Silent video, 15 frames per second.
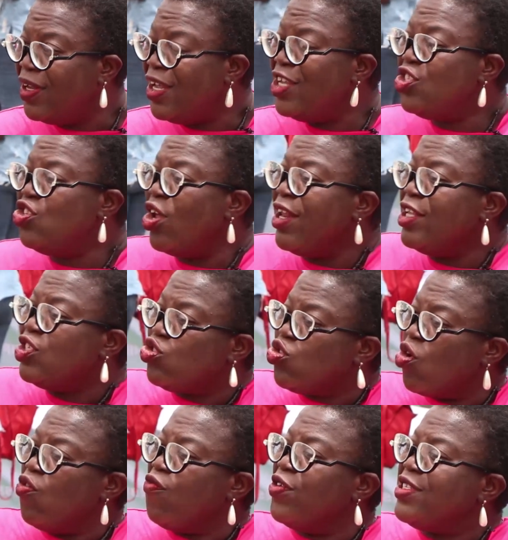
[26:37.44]
is not a
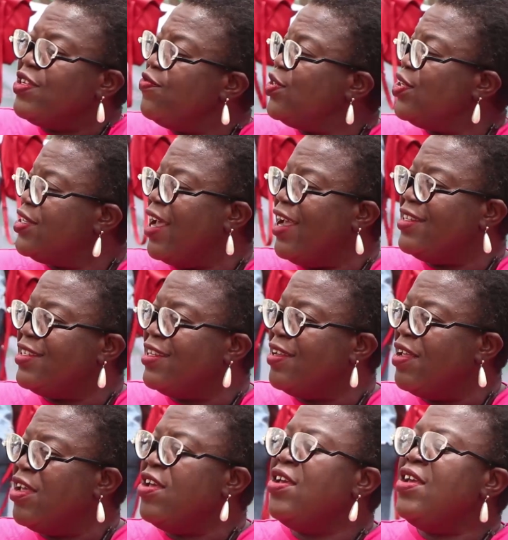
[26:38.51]
struggle for civil society.
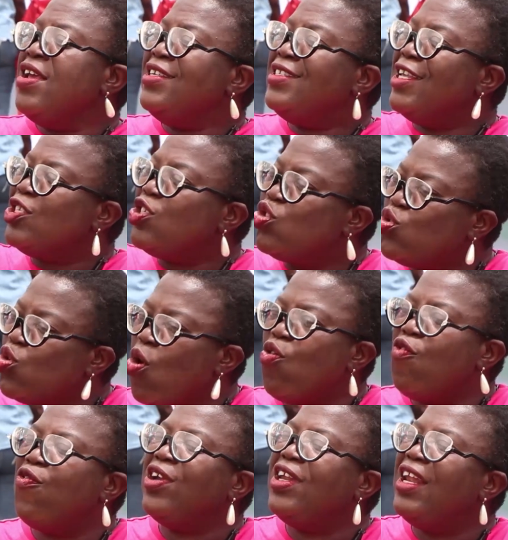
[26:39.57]
It's a
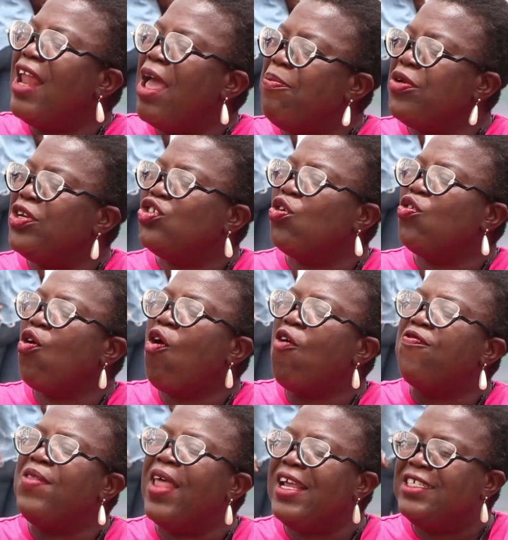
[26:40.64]
struggle for the liberation
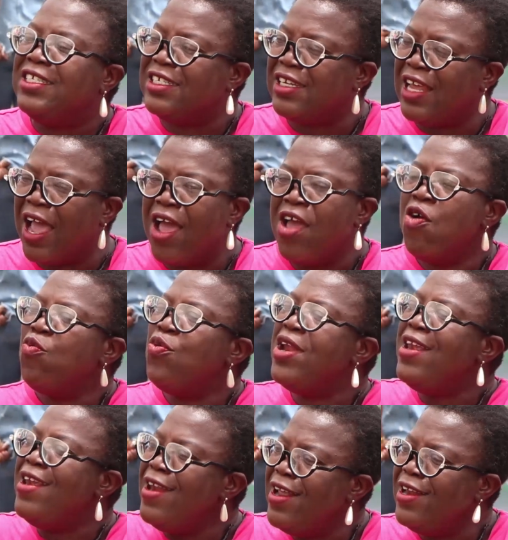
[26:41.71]
of Nigeria. We
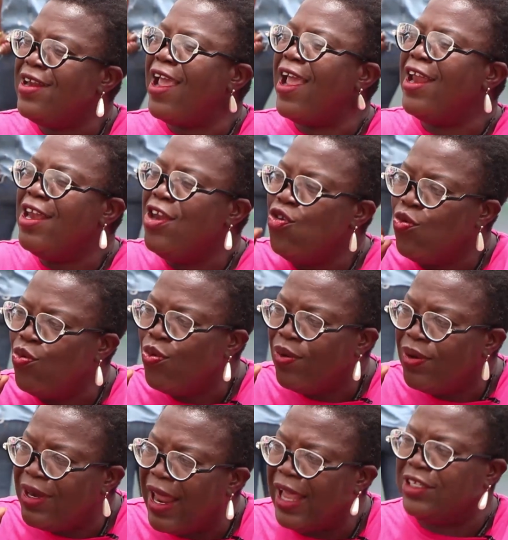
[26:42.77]
need a new
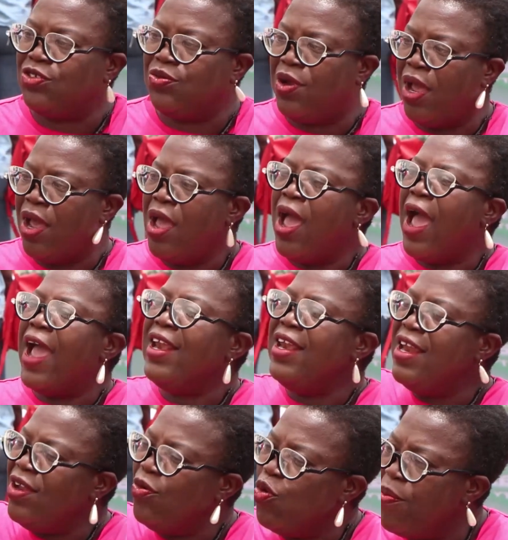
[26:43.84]
Nigeria,
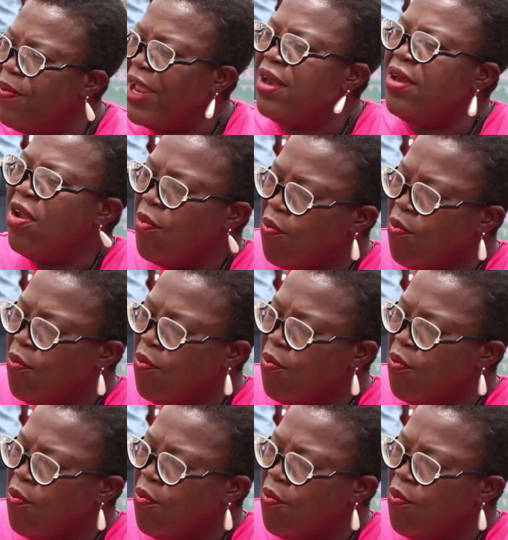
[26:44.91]
and women